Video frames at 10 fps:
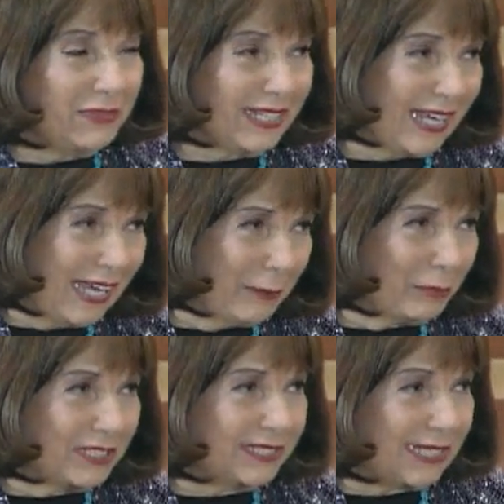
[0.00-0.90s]
happens.
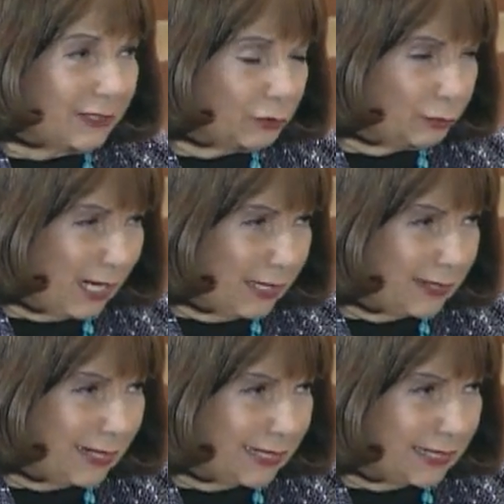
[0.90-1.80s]
That Greg, I
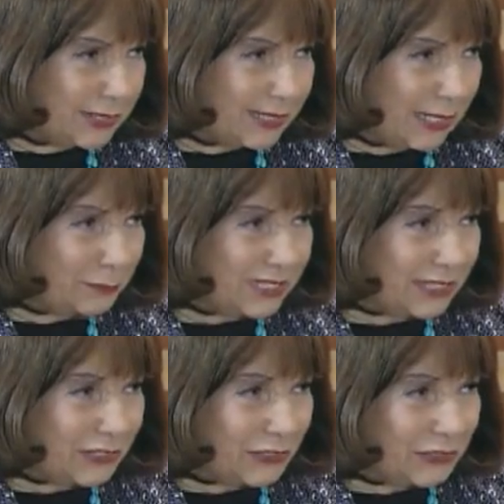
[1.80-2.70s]
guess, comes into
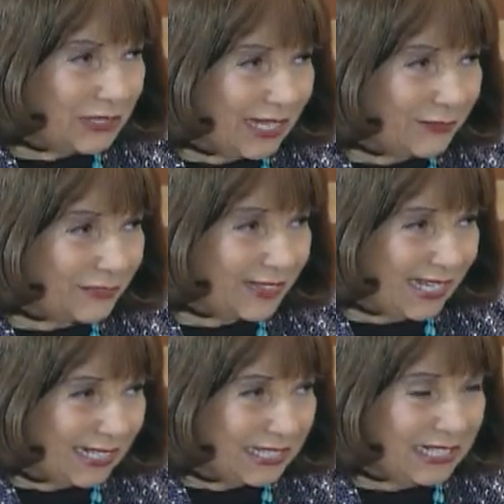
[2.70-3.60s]
your life
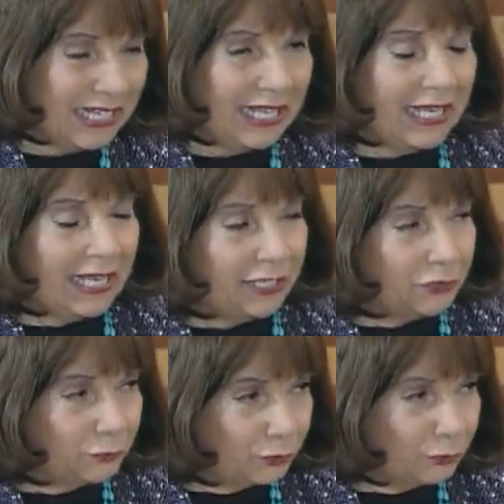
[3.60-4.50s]
then, and you
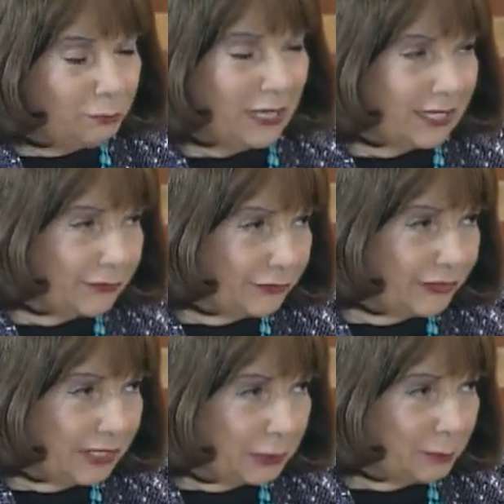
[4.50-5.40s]
do make a
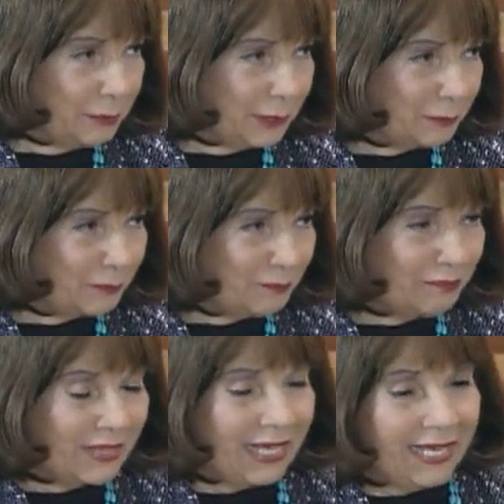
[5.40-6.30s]
film. Yeah.
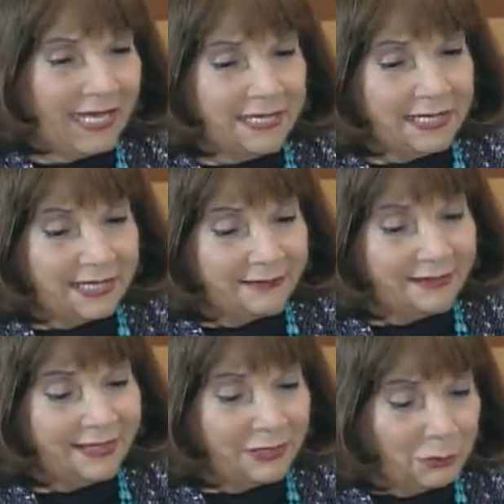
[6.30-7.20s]
And then,
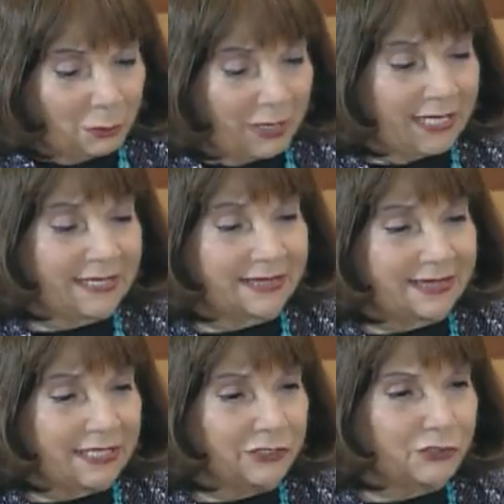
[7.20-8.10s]
in a way,
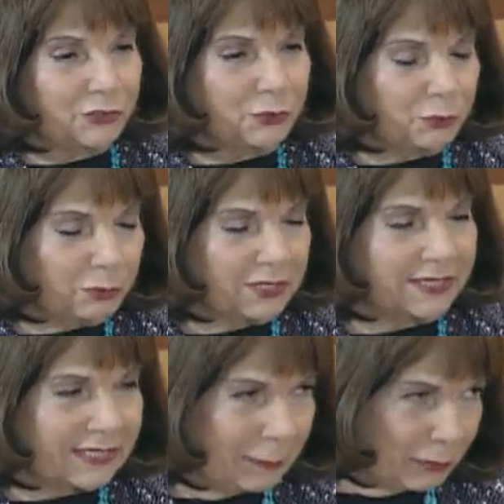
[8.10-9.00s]
things do
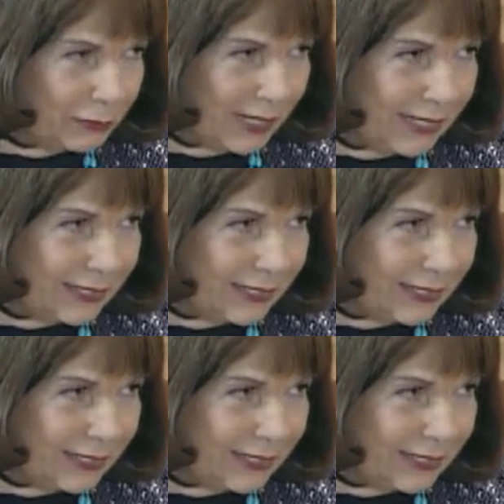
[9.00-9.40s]
separate.